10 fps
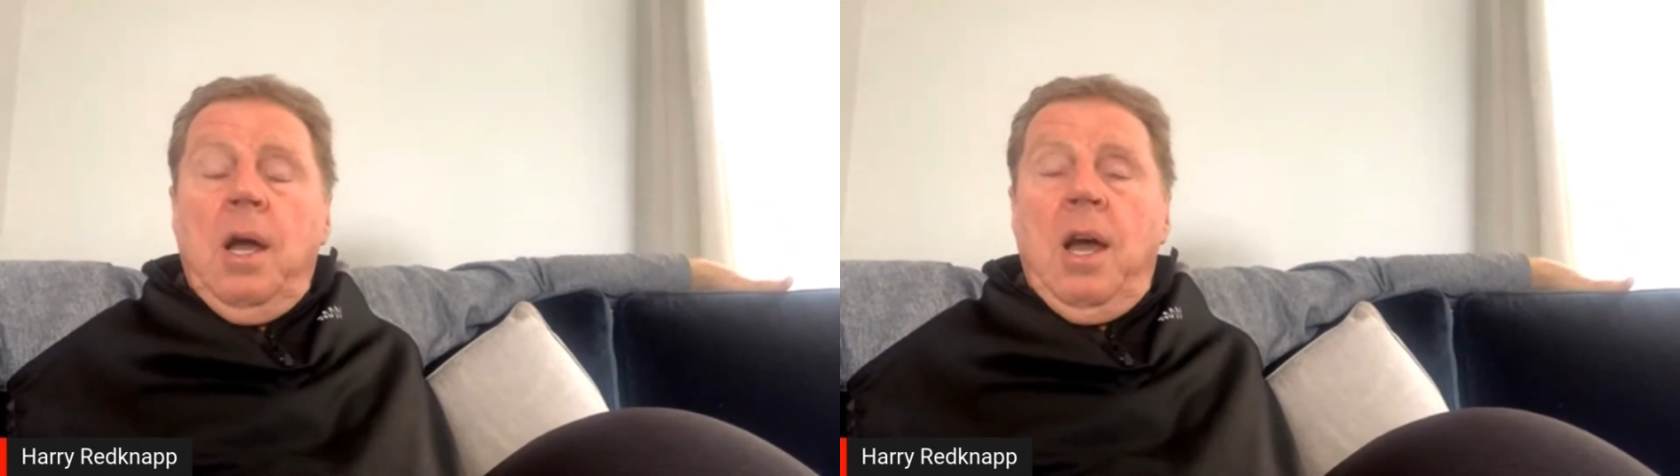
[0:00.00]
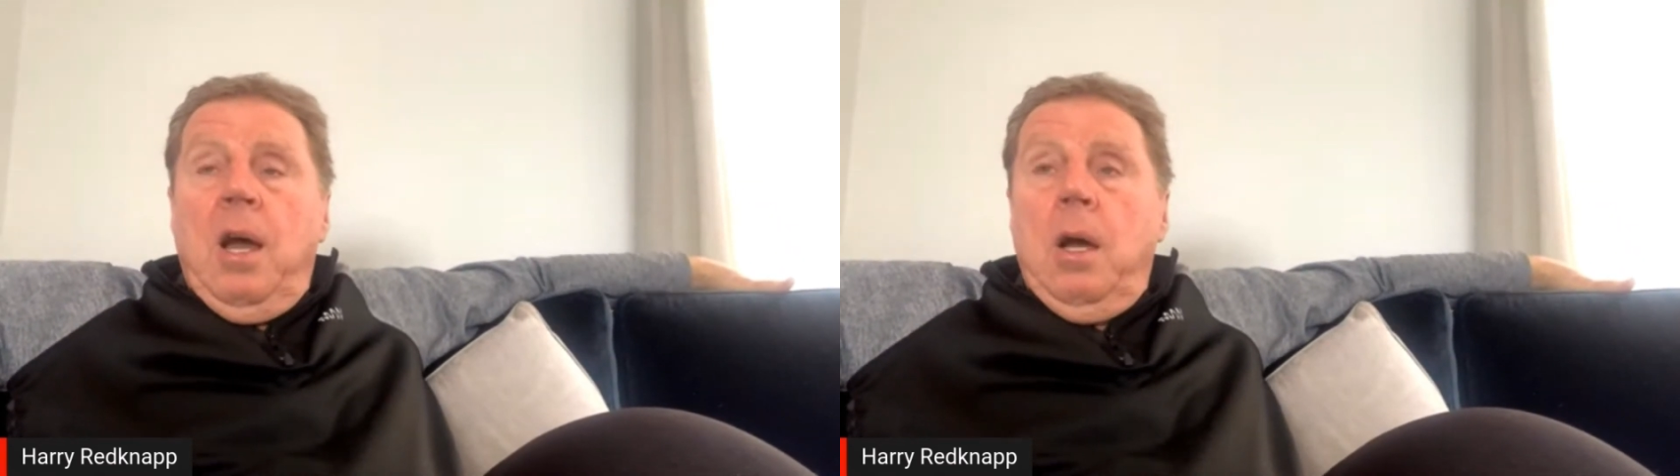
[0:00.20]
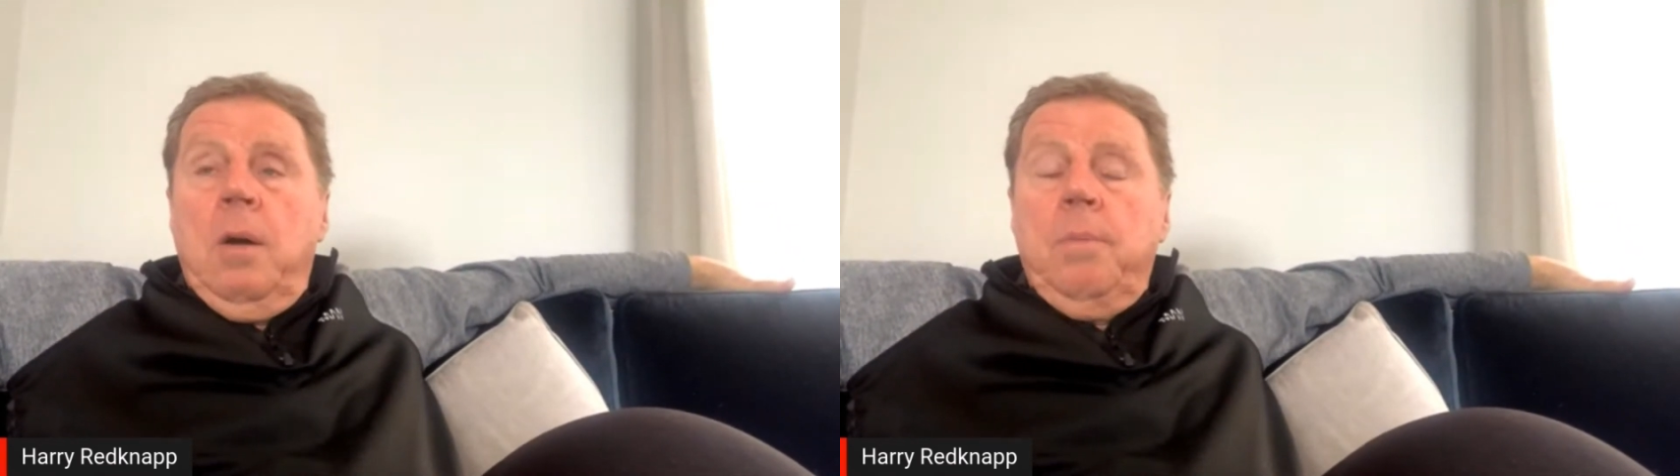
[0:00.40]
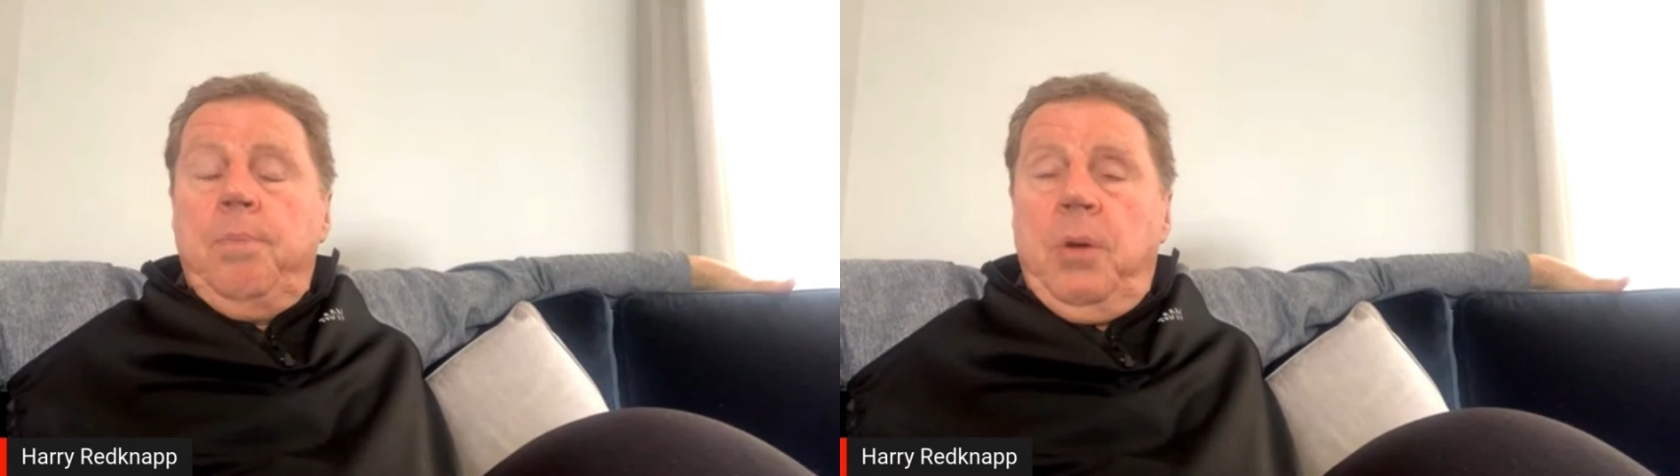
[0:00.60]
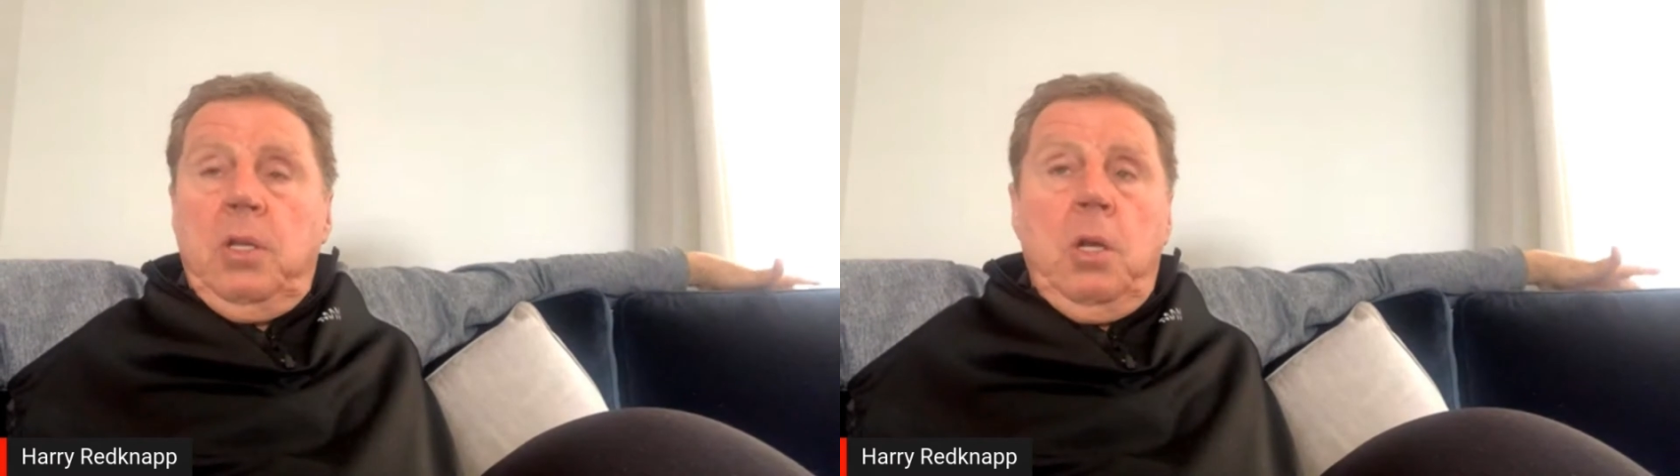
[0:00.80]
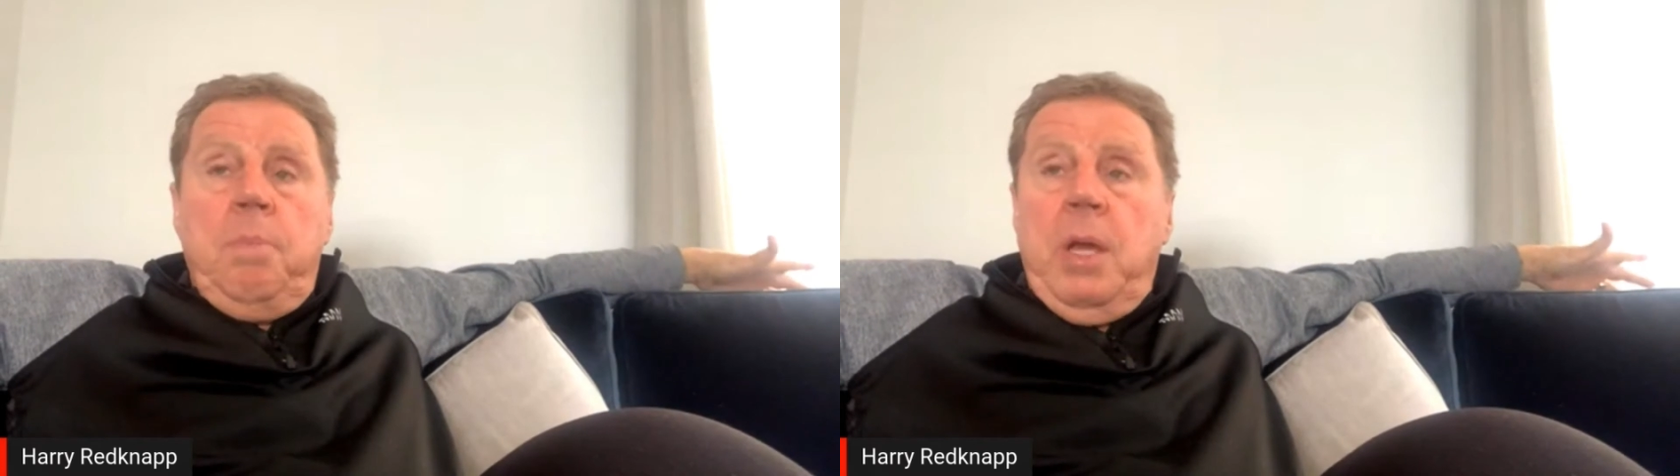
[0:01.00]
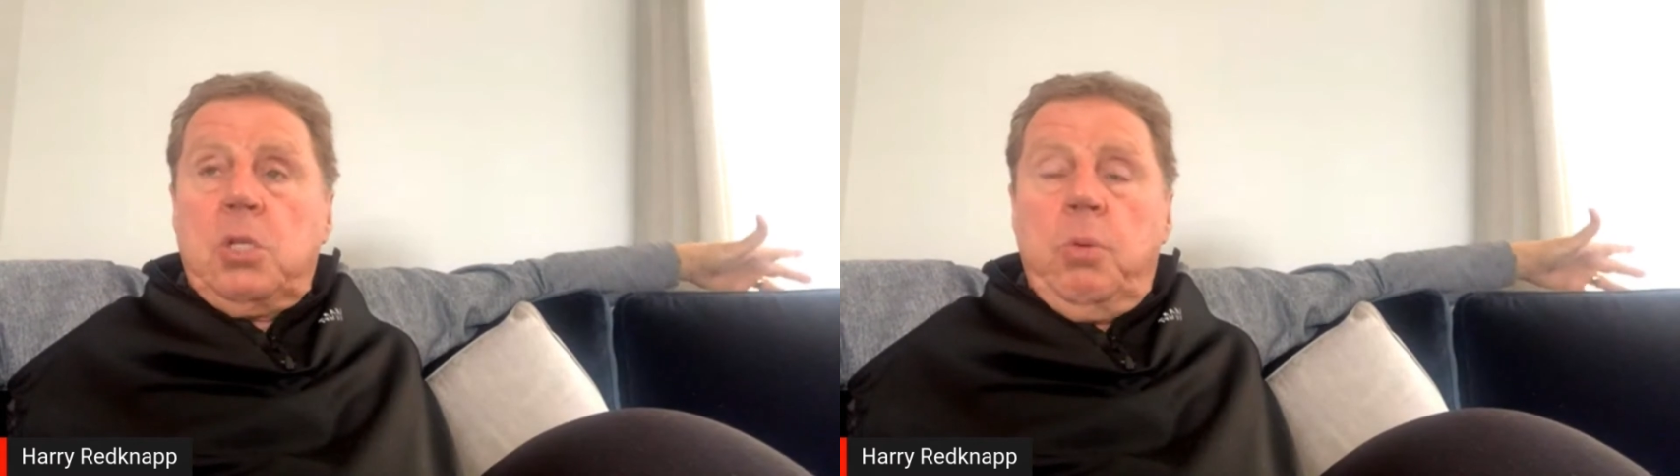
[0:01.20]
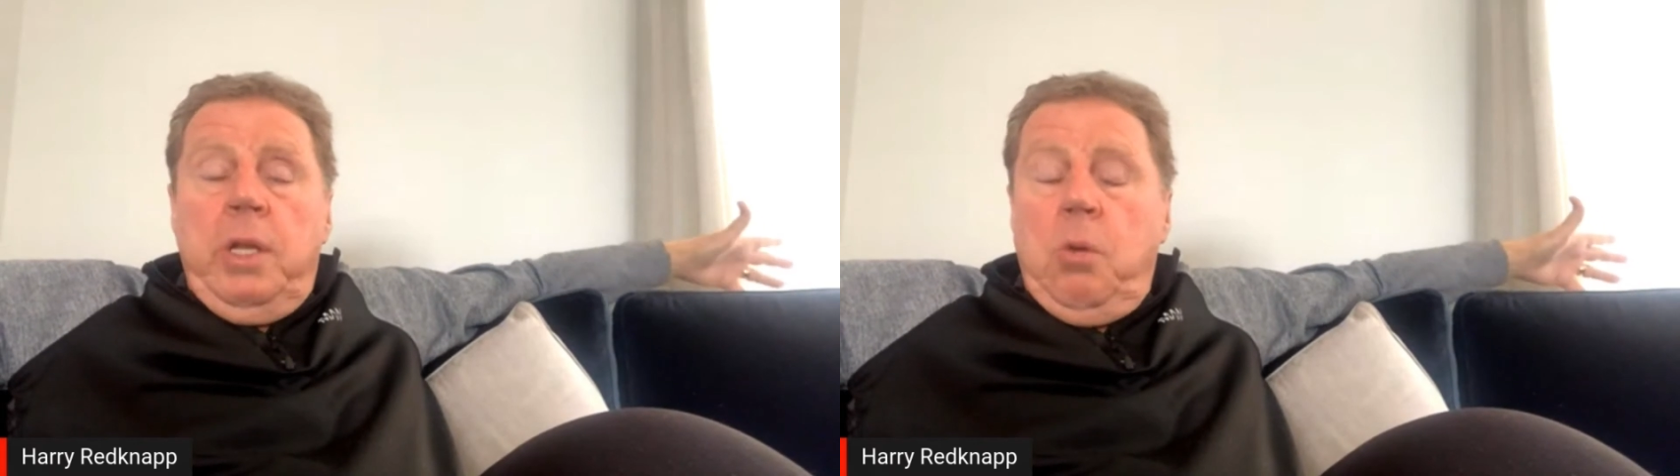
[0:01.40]
But you'd
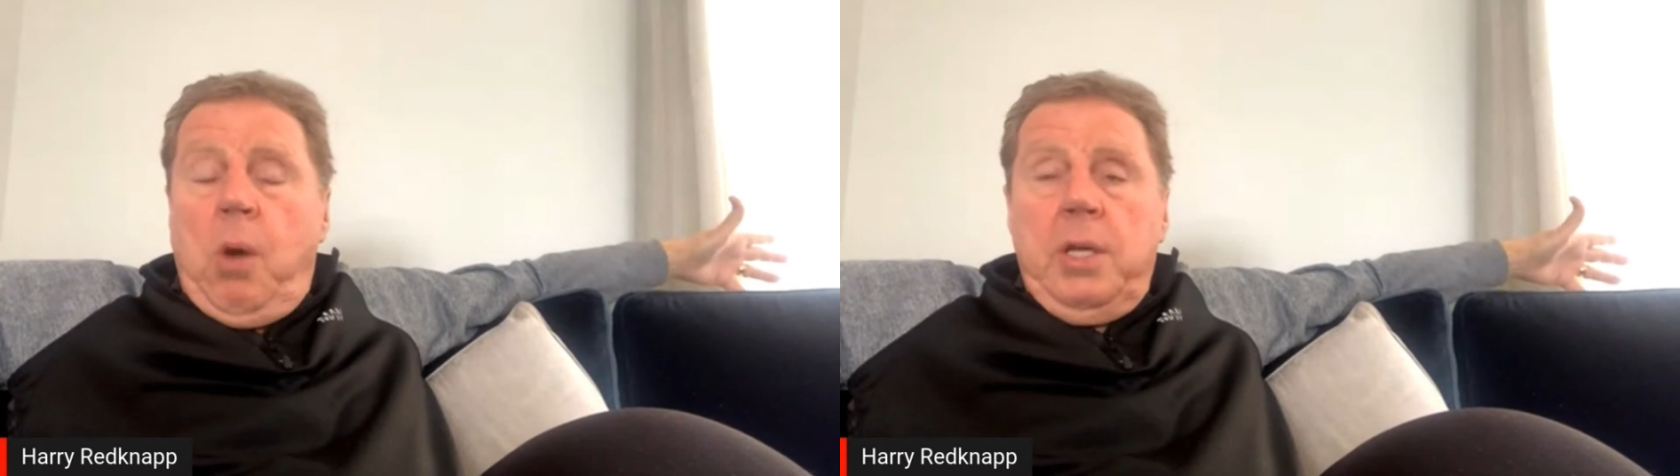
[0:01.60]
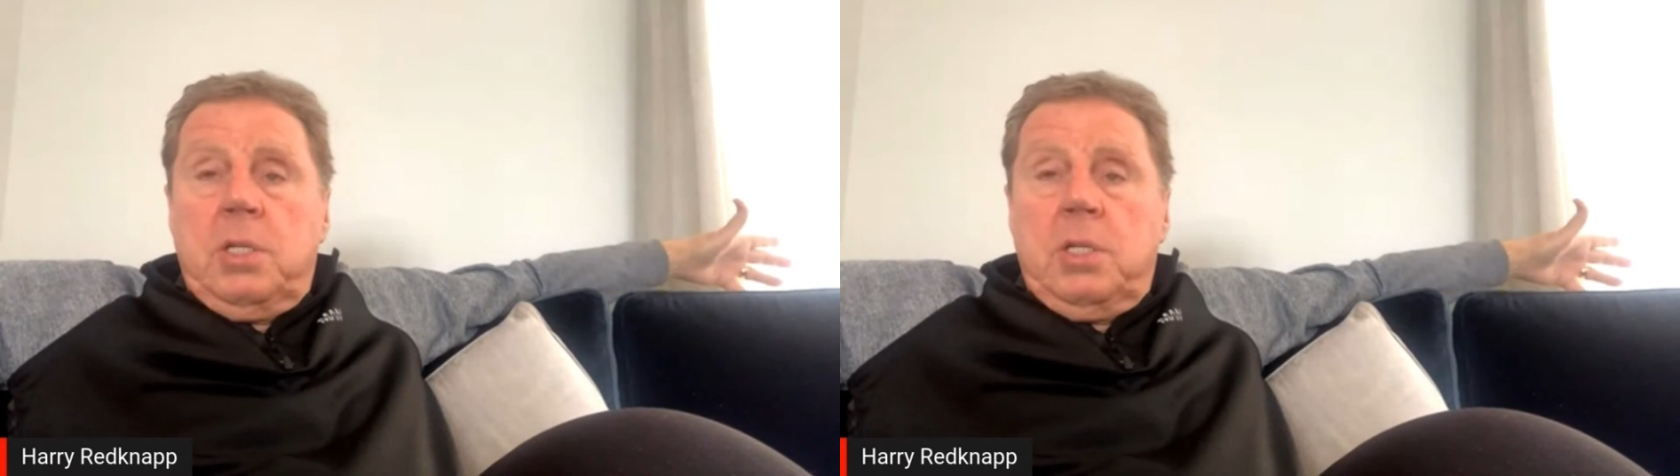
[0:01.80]
mix with the away